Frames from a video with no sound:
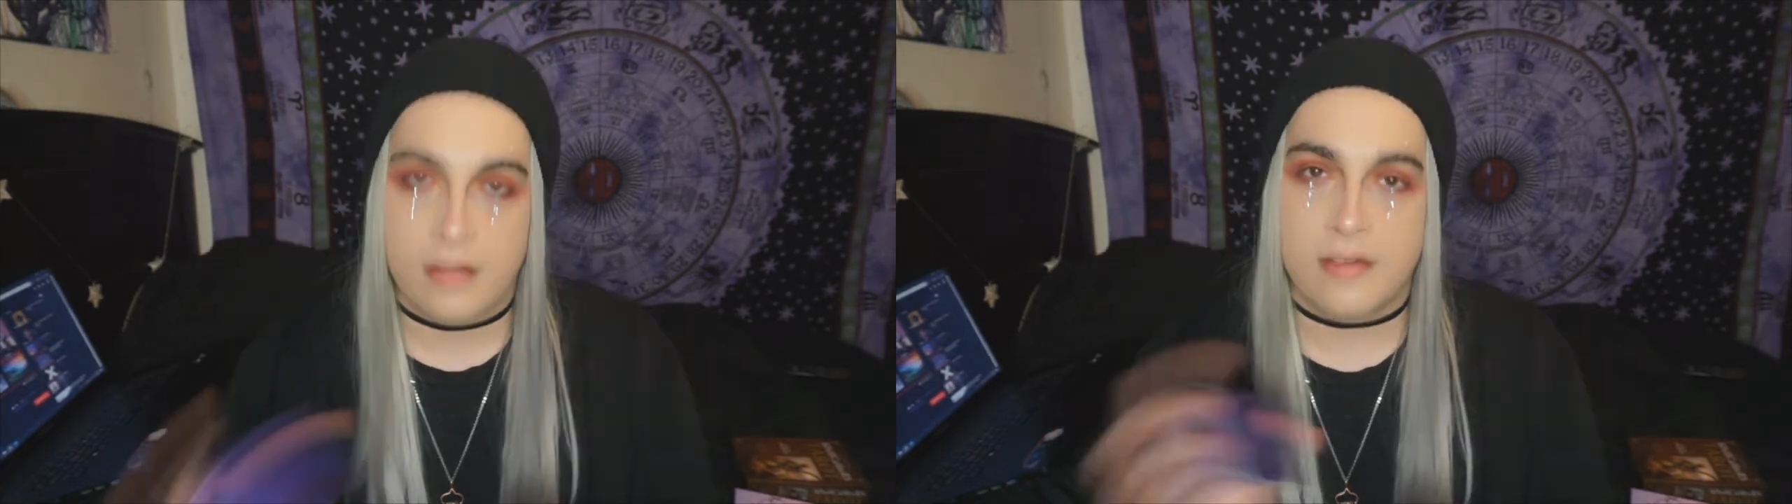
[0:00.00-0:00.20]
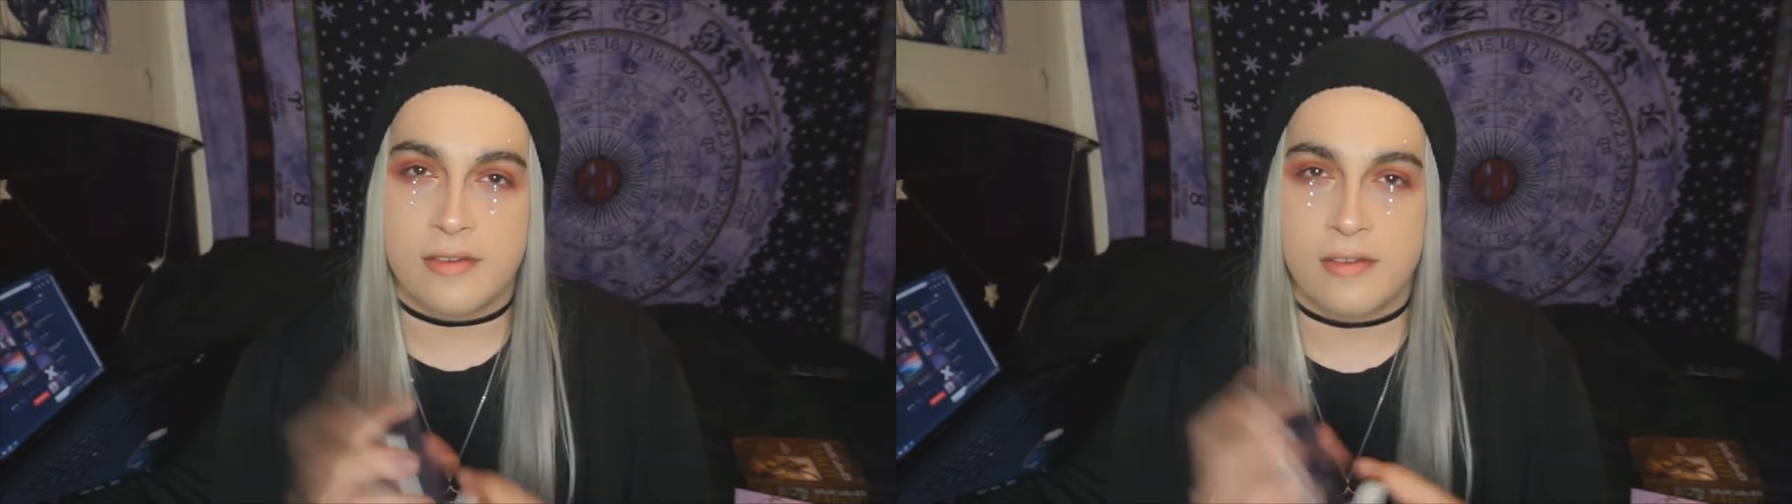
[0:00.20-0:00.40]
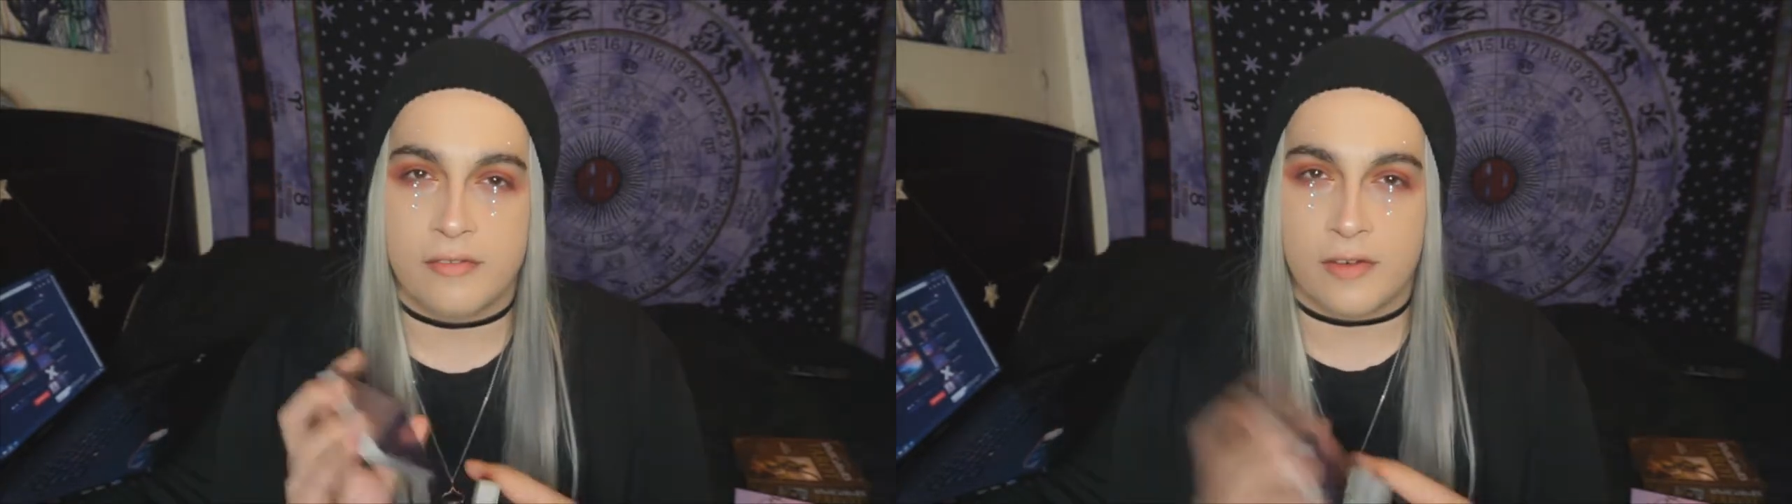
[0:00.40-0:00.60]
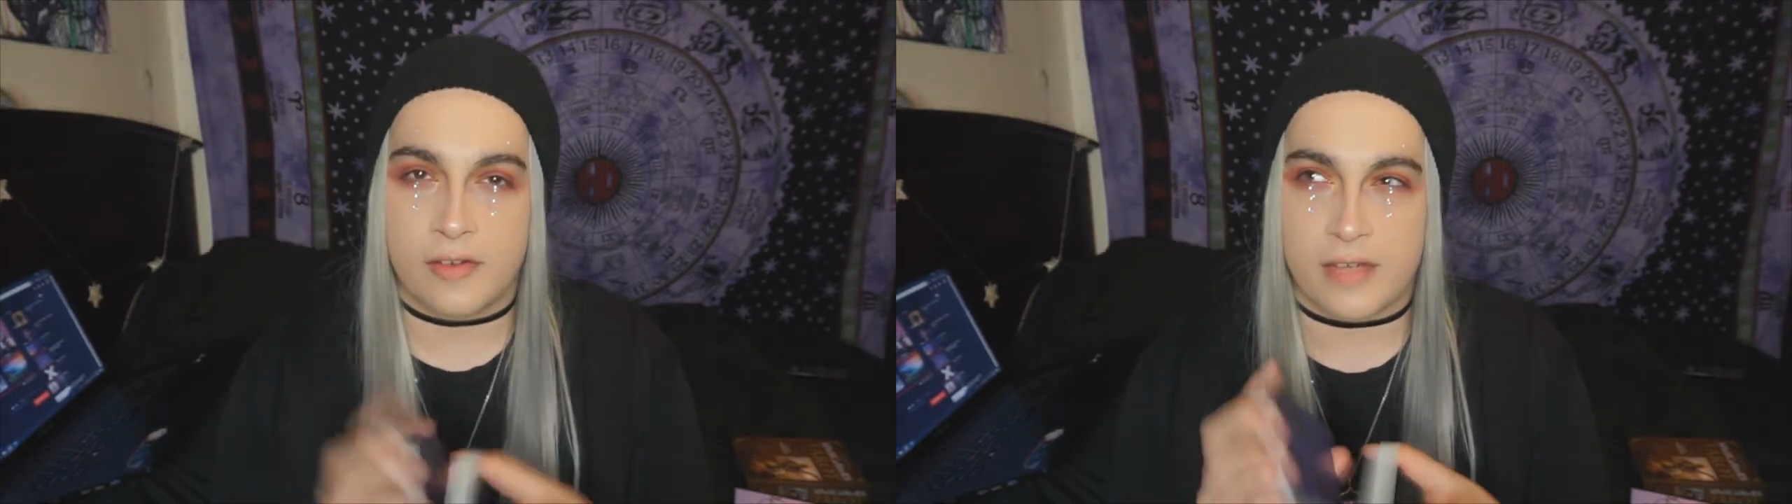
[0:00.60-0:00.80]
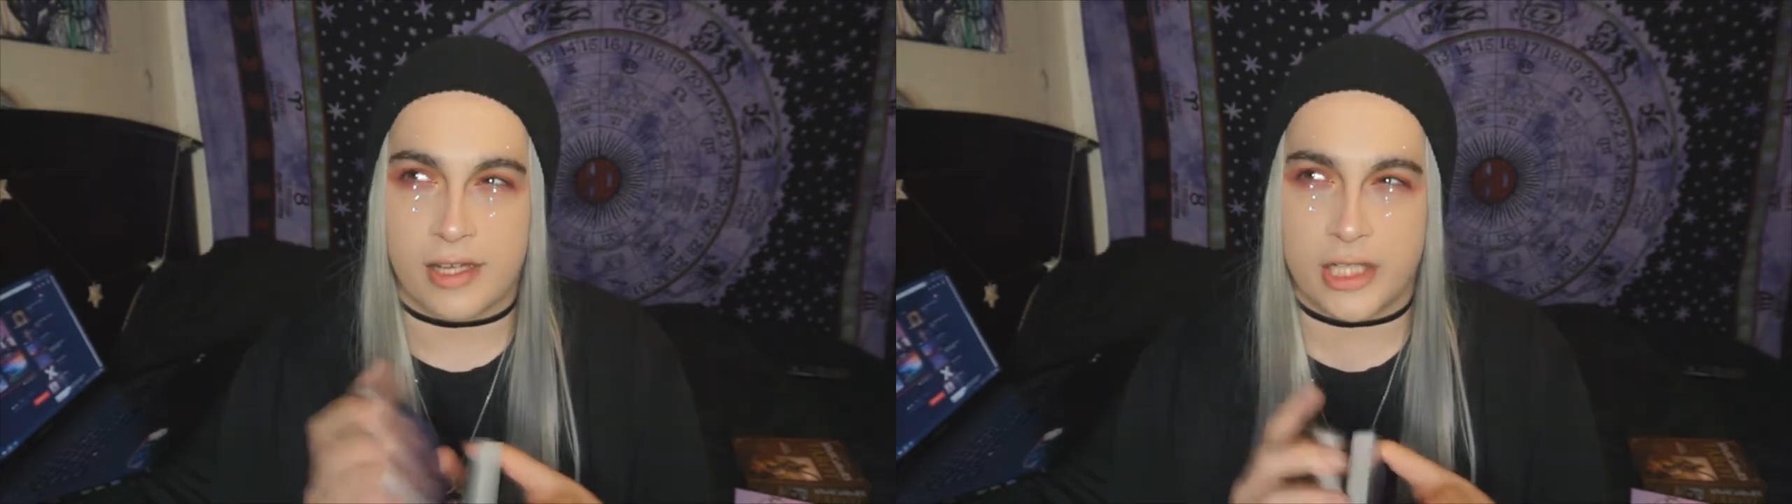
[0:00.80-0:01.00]
This is the
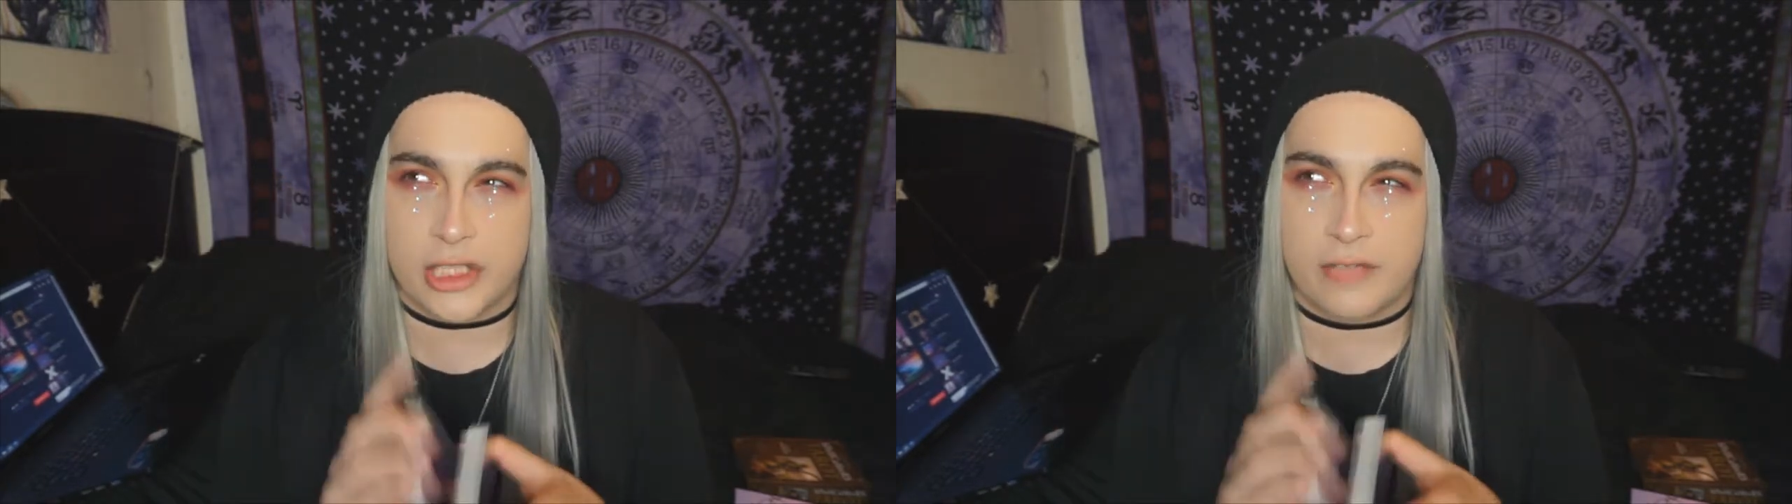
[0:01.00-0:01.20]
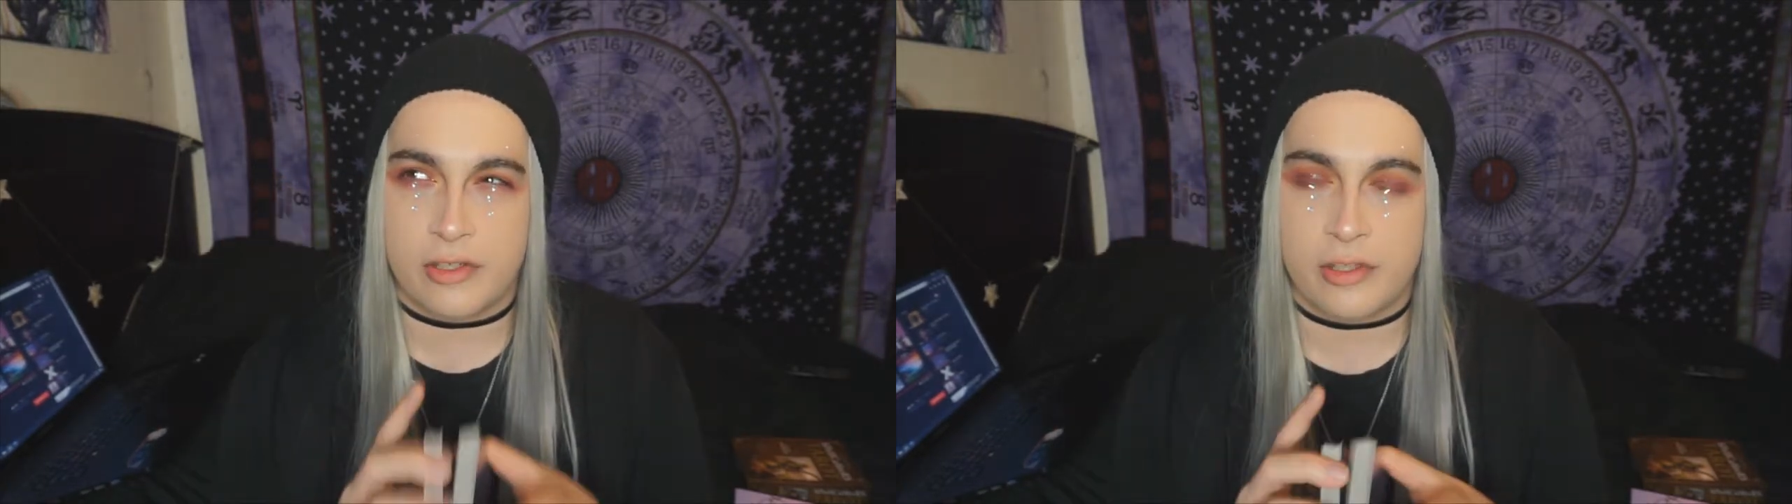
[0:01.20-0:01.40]
first deck I shifted